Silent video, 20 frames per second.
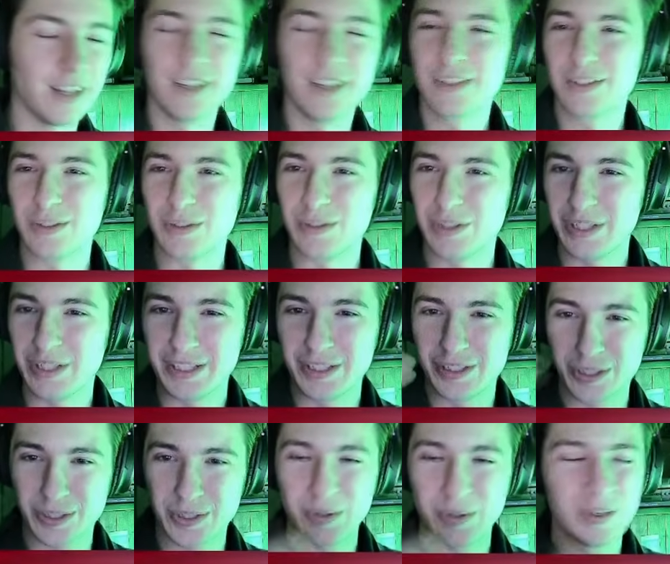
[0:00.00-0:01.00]
So you see the
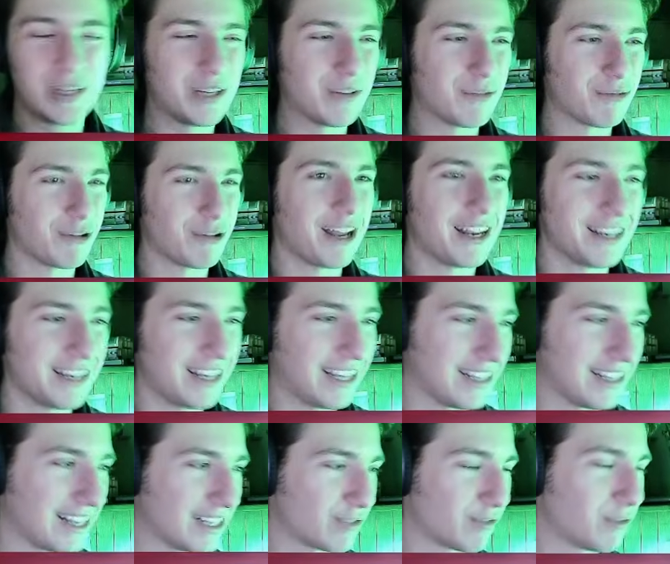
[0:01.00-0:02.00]
screen reddening.
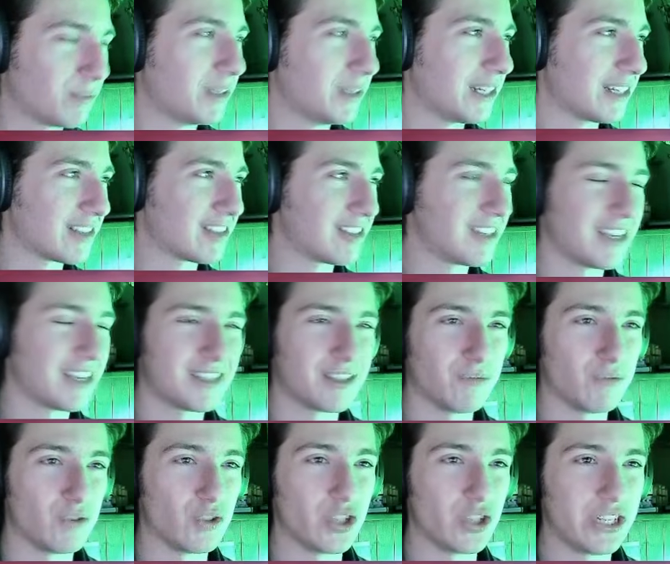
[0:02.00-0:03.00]
That's from the
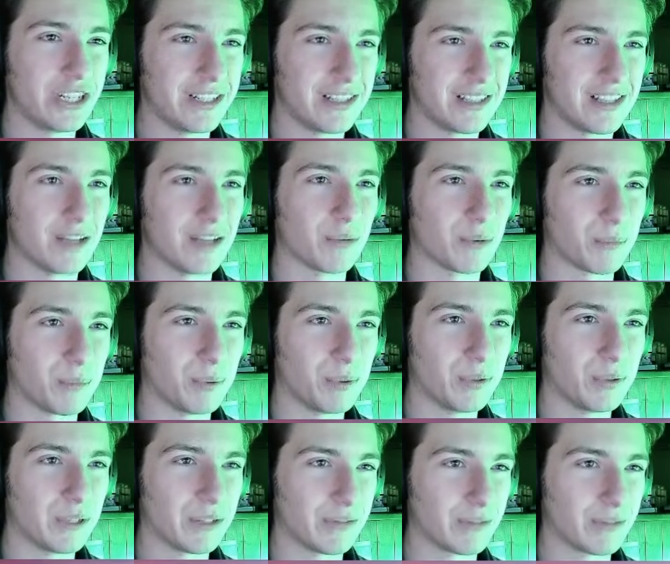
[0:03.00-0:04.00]
excessive G's that we're pulling from